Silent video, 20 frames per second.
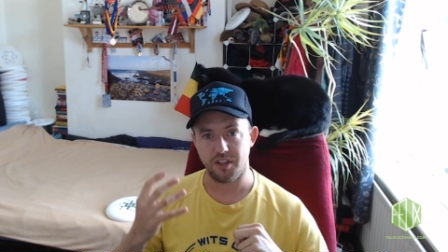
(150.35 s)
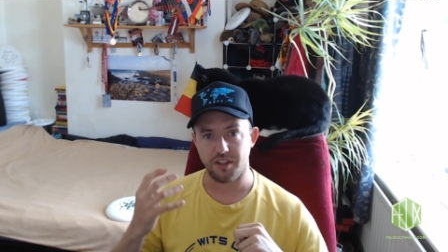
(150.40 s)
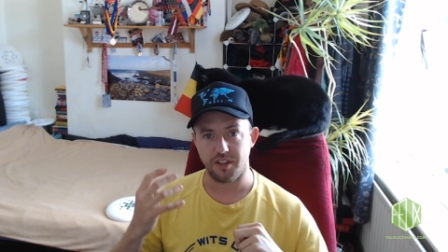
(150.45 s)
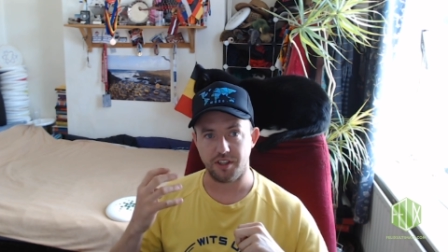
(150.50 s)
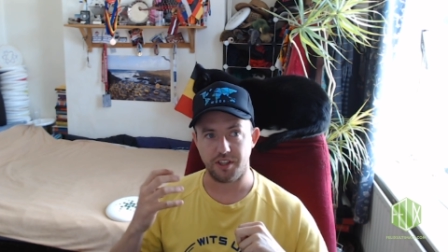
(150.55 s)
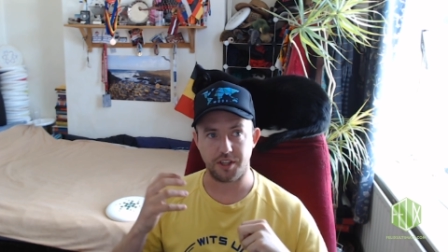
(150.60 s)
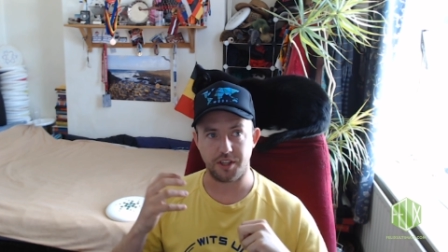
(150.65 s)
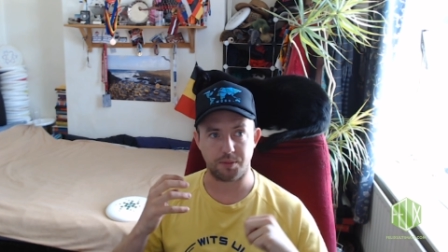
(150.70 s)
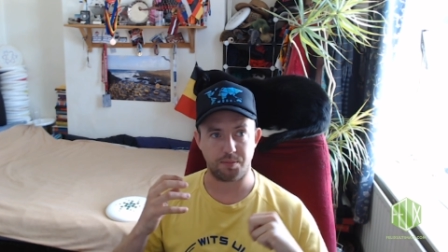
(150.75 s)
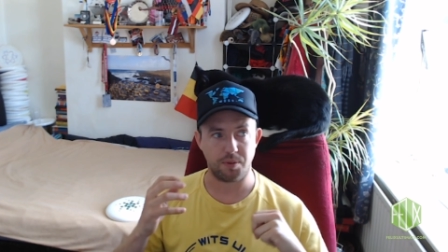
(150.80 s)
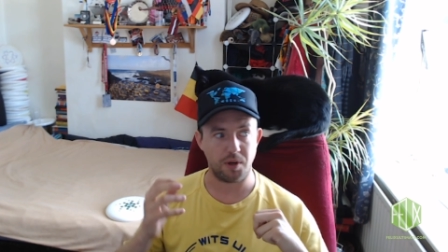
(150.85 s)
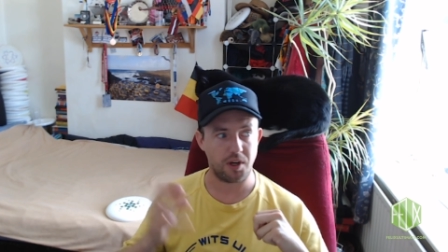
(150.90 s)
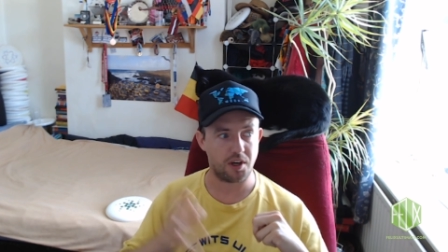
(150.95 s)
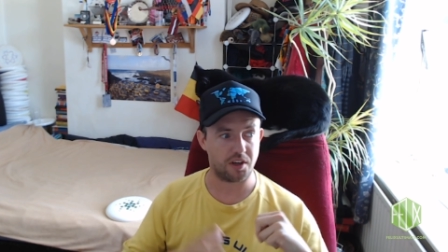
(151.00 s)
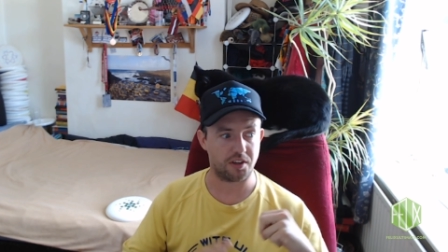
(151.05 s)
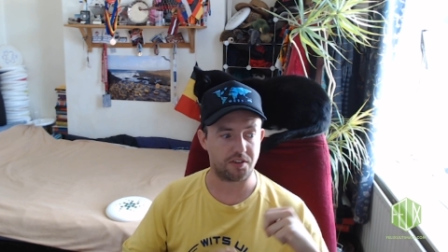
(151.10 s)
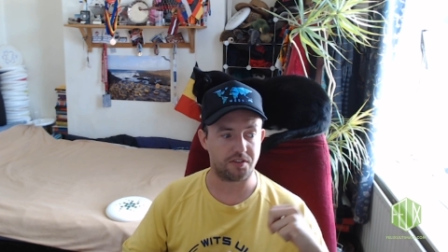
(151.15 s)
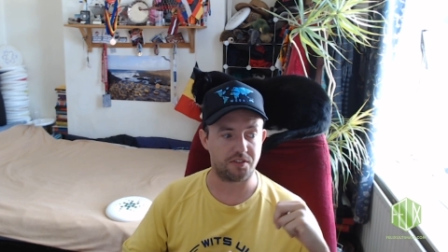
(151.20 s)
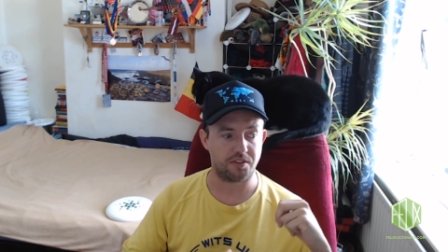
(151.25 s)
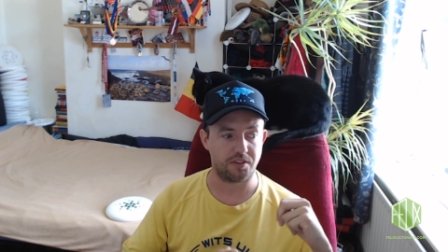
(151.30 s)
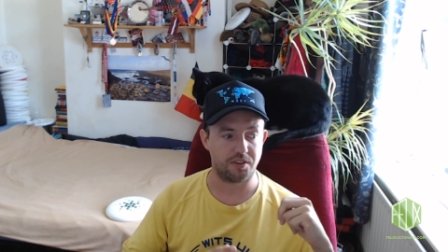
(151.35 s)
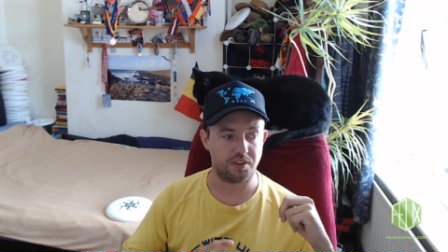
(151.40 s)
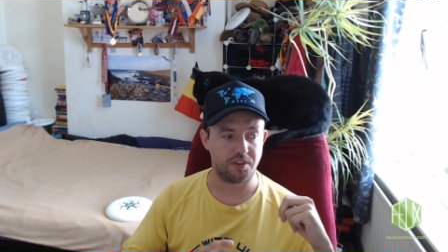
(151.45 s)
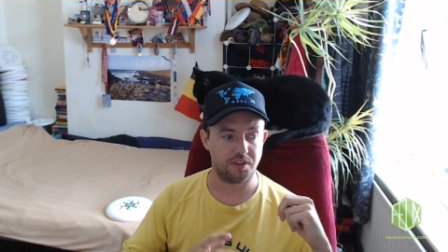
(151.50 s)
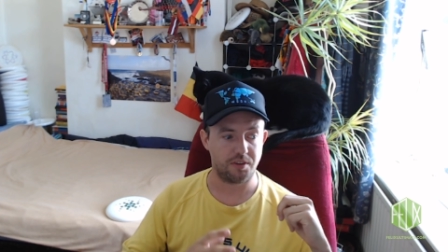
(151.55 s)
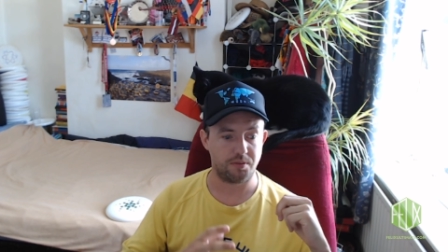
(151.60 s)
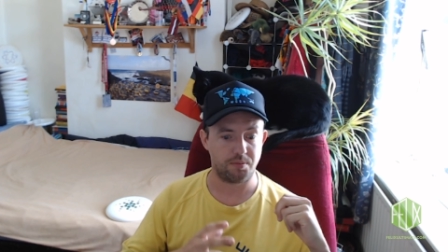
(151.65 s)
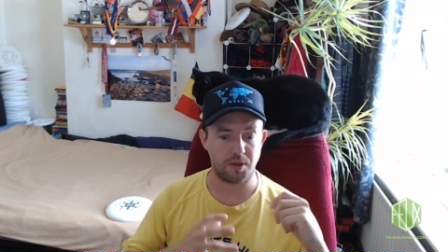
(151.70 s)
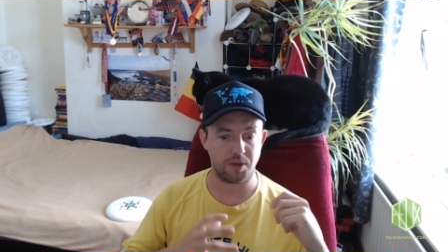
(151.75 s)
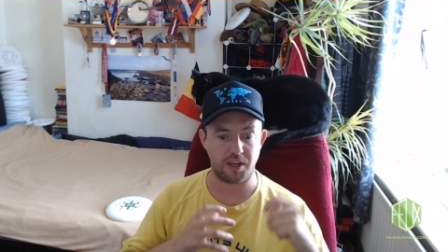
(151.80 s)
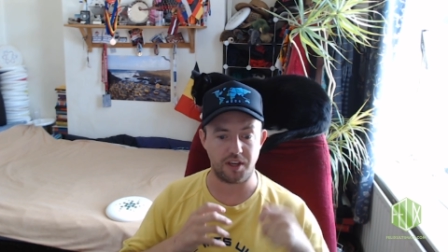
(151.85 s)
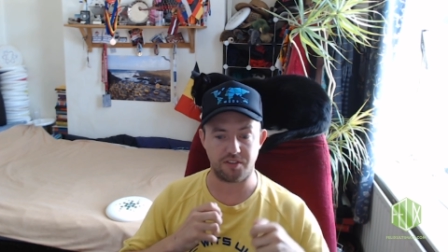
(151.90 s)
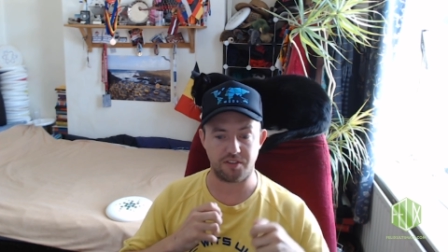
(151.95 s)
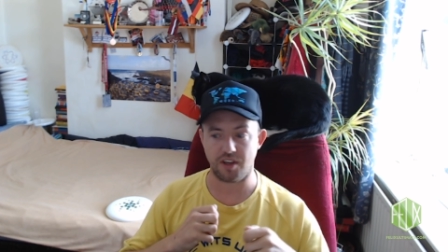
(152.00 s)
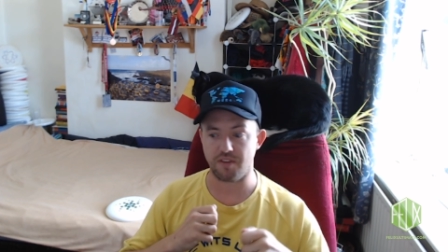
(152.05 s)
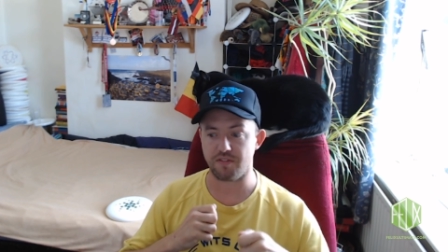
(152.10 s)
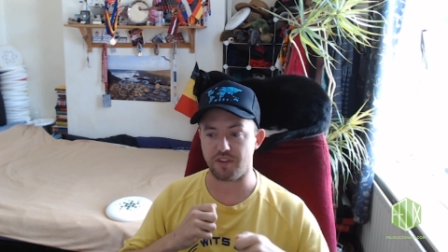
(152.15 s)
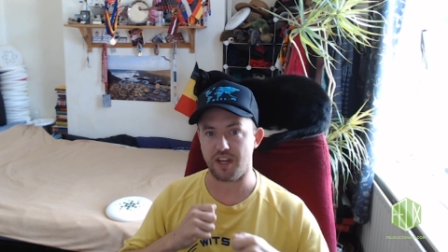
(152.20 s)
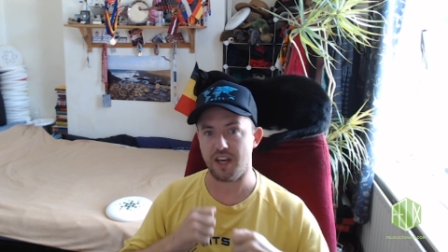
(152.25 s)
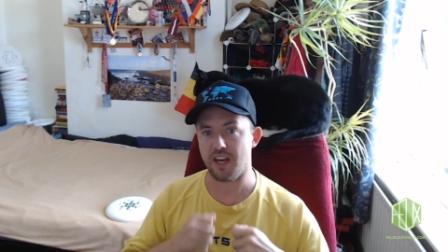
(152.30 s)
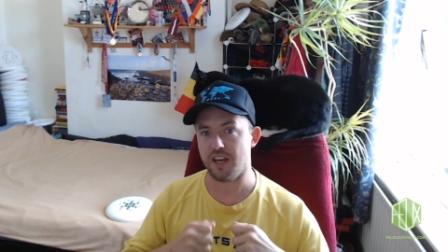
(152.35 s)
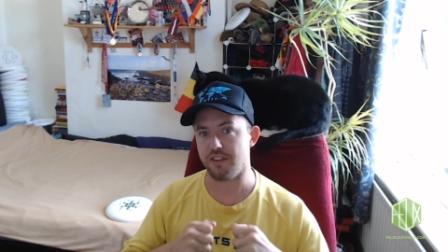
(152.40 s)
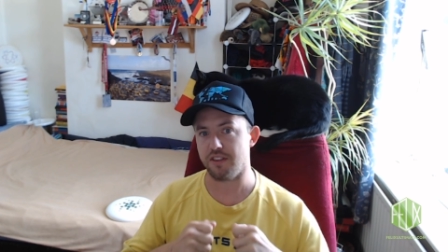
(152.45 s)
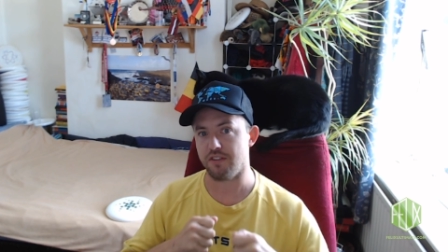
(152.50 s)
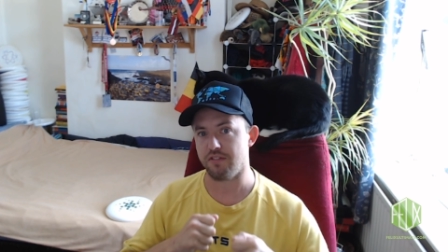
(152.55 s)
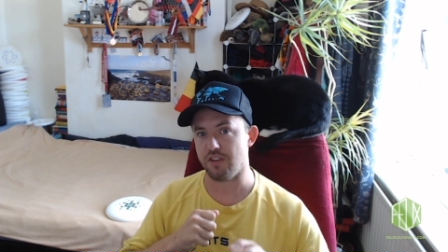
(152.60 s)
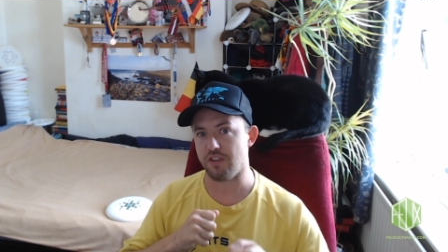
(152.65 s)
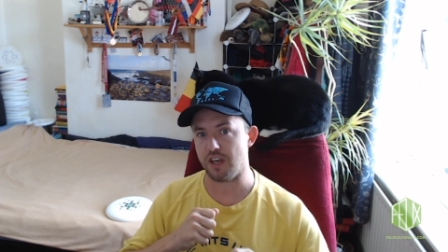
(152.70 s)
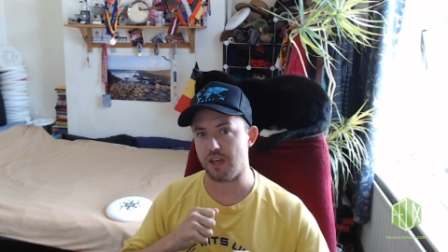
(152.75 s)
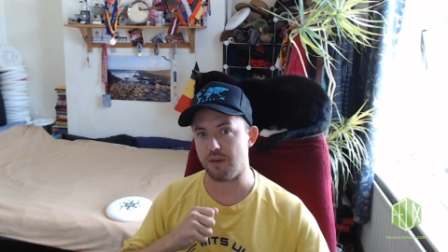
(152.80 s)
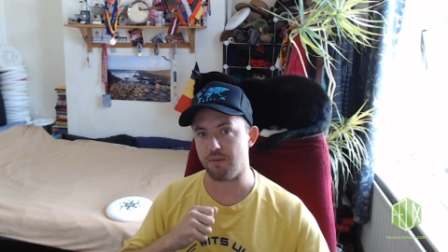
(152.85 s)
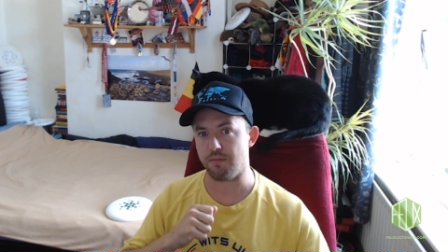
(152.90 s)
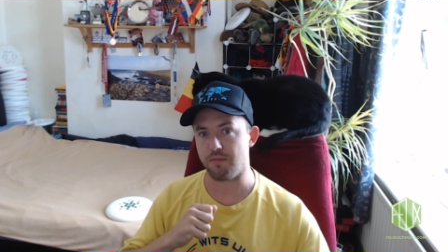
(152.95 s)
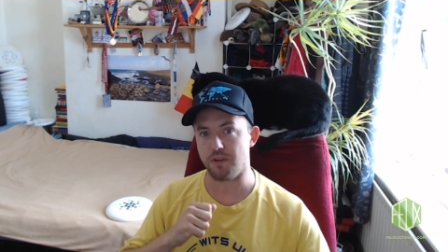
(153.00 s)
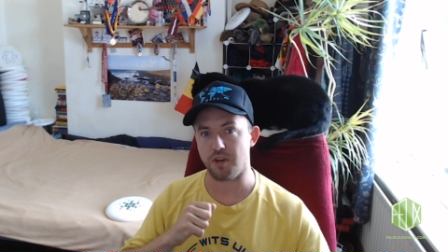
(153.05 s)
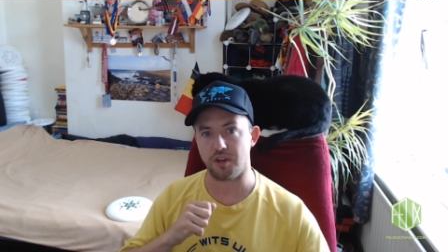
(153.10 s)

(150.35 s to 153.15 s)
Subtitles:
in the past, players haven't had the same